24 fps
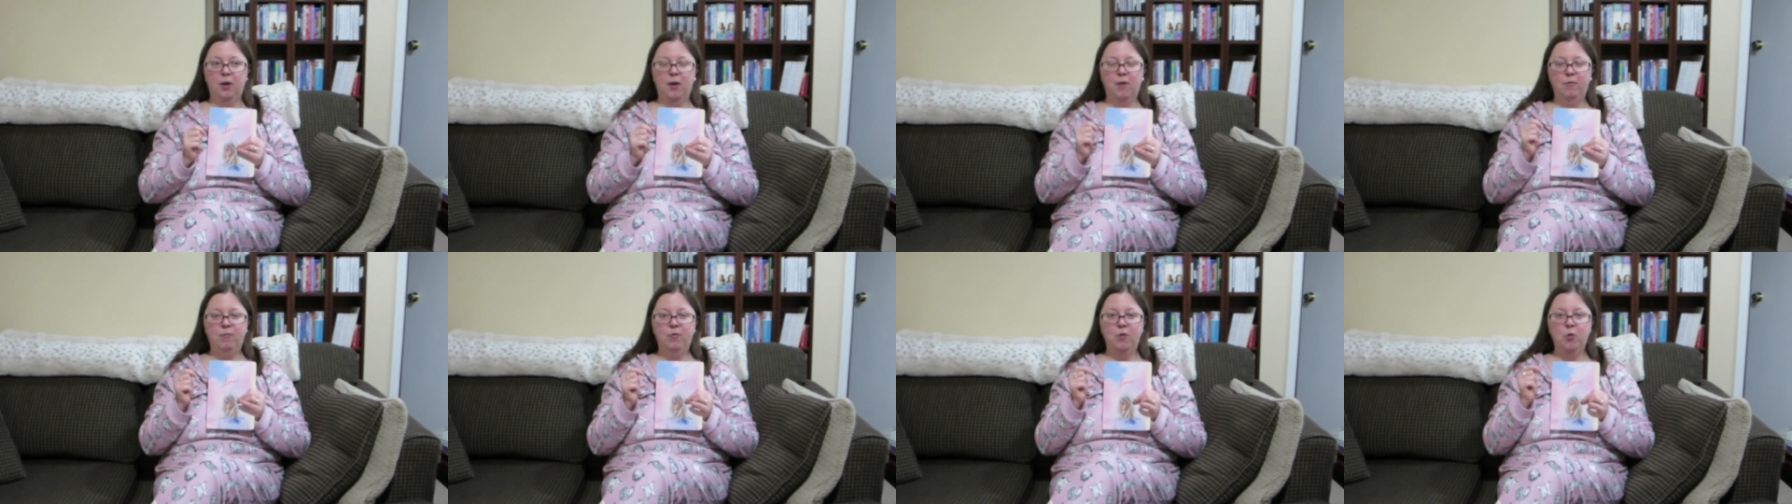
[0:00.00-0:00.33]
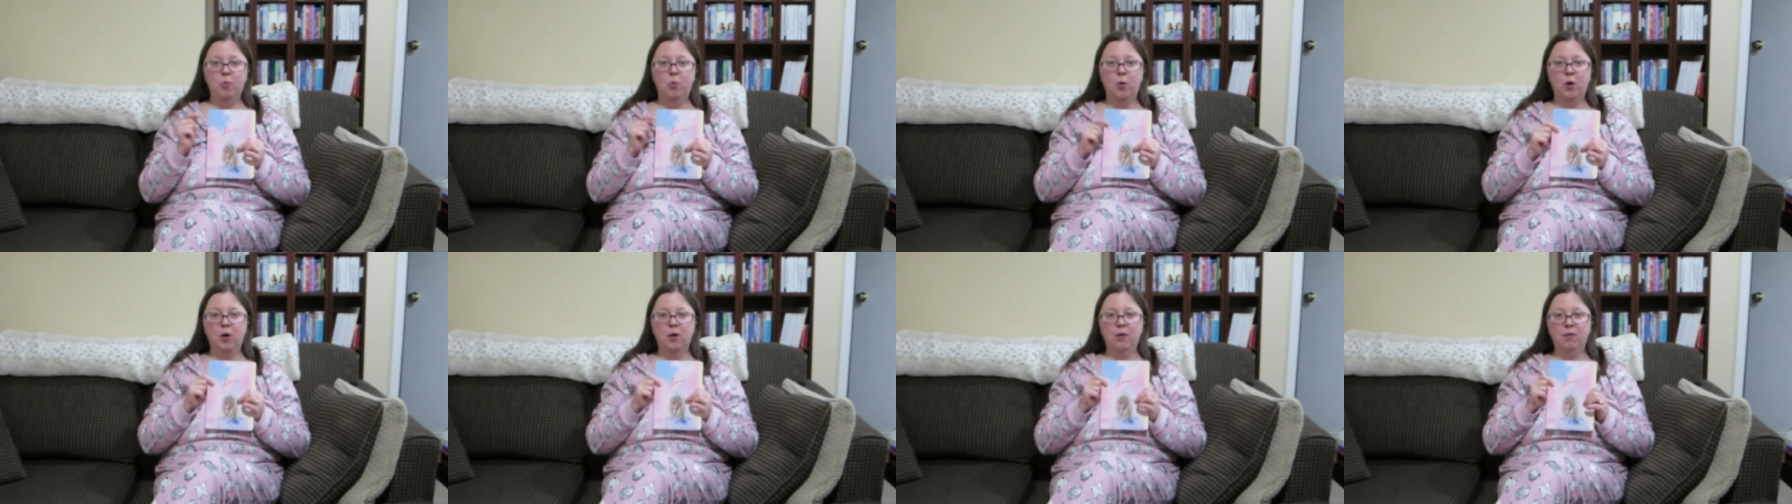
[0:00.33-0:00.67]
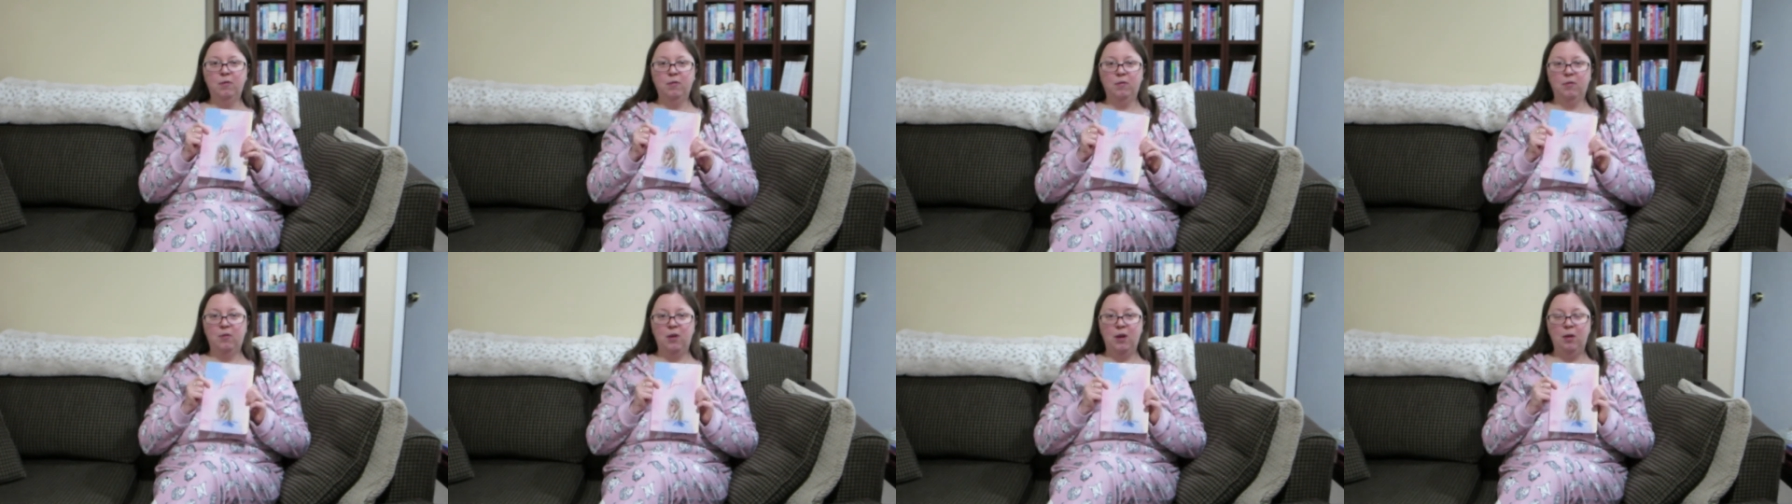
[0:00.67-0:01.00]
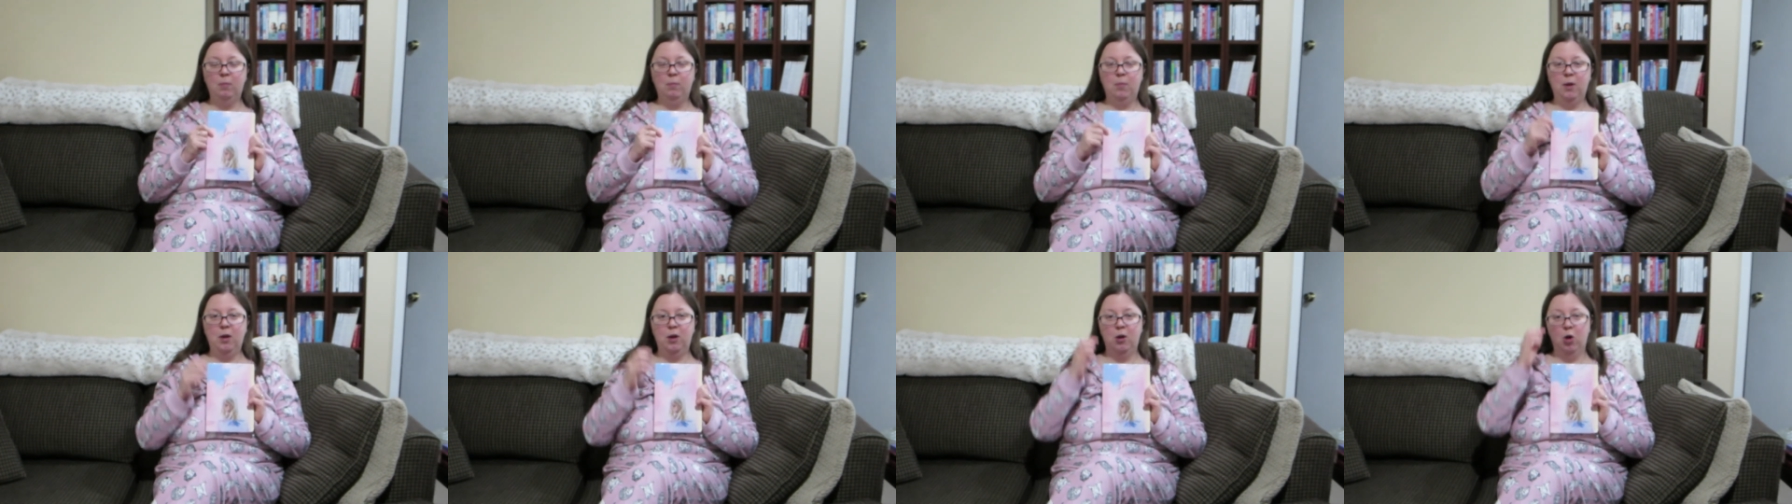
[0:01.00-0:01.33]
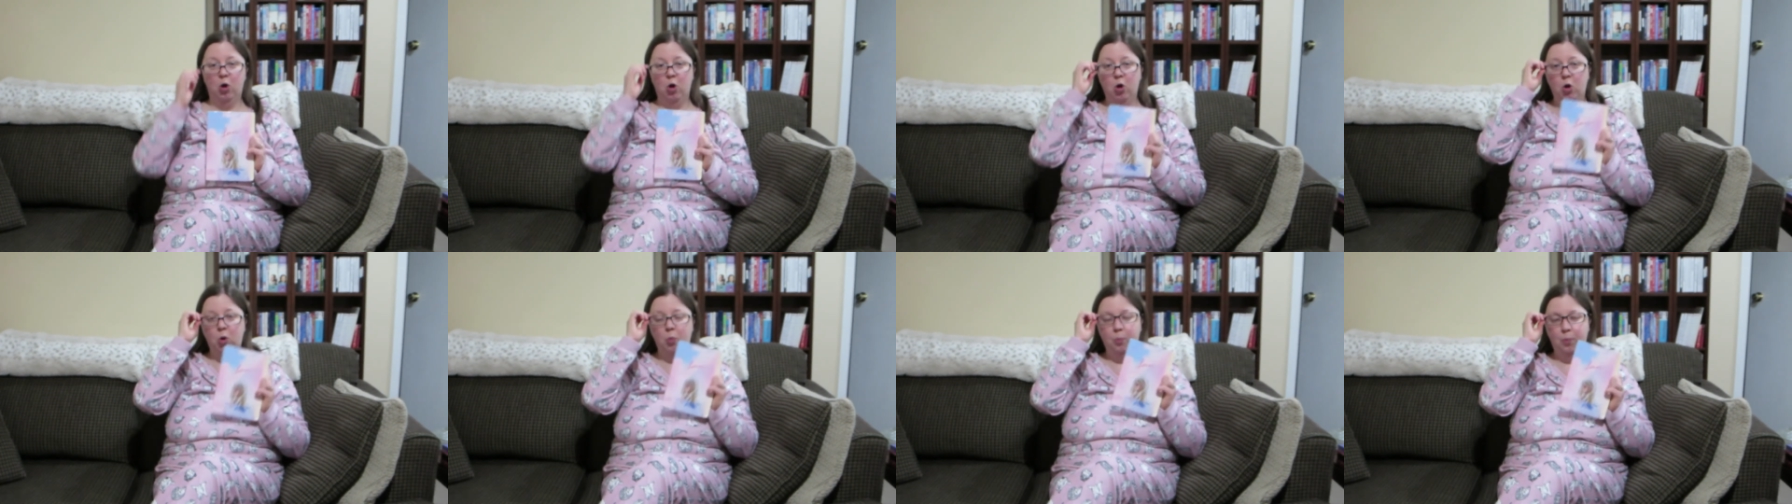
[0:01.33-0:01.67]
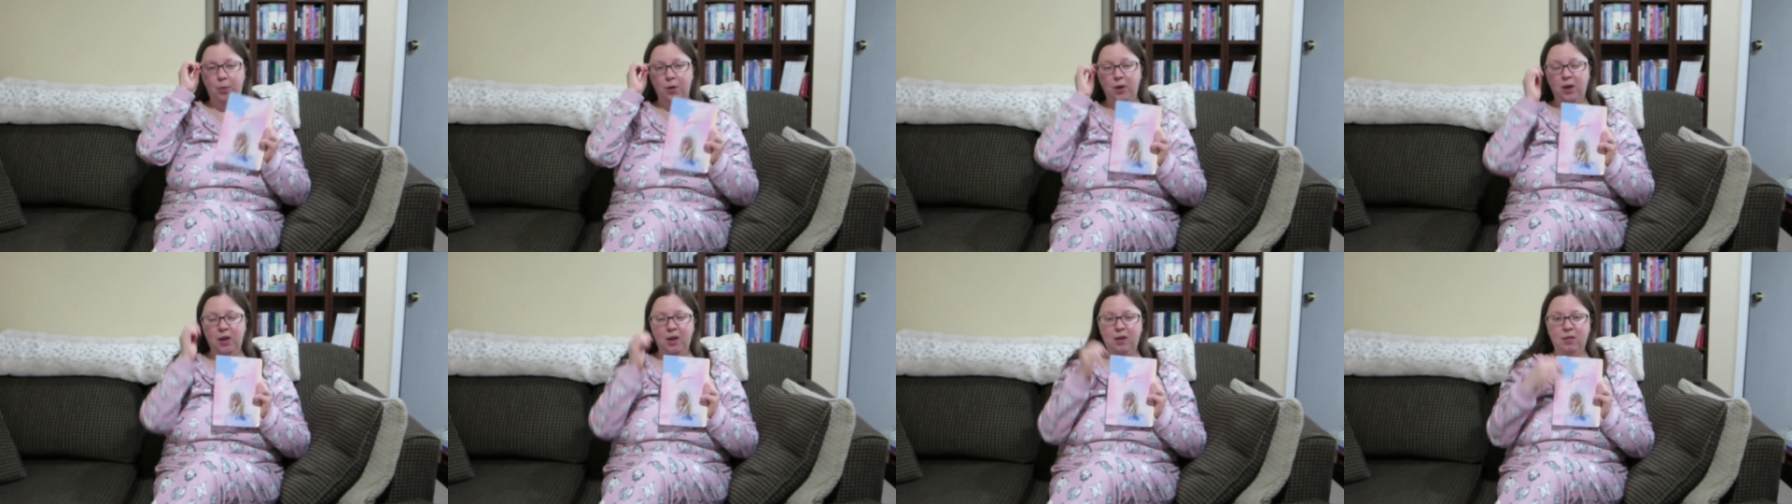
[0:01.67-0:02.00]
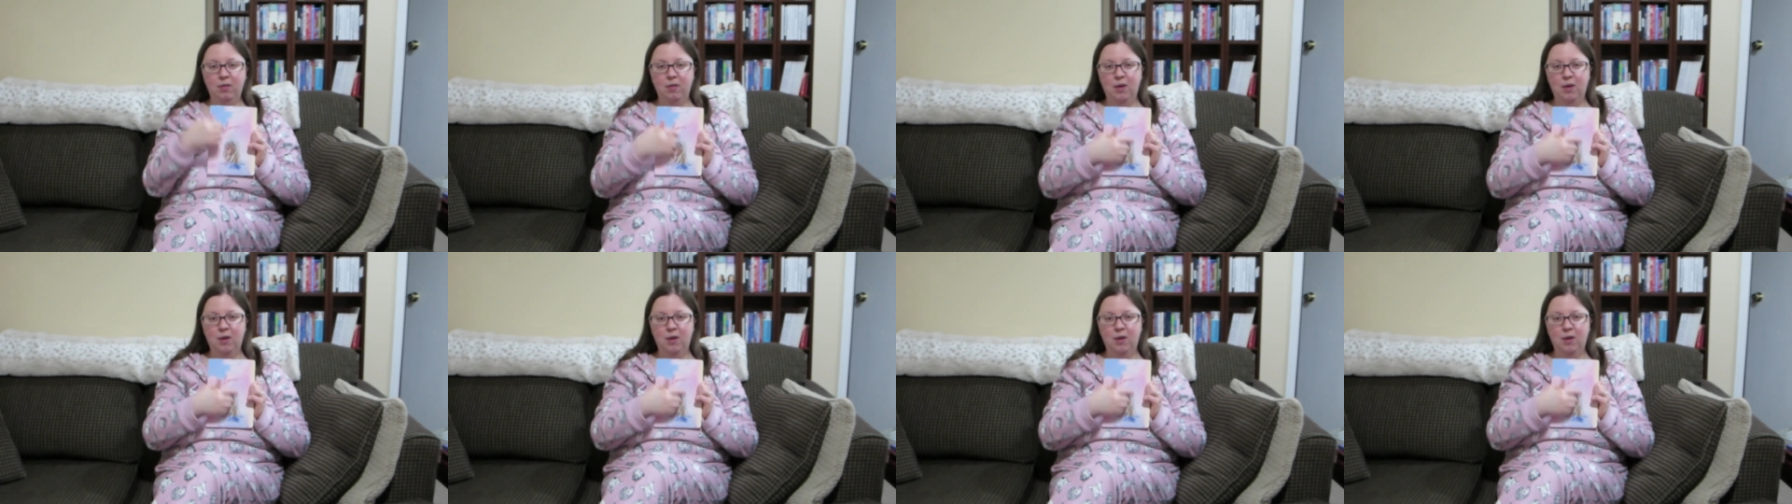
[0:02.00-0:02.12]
if you want to see me opening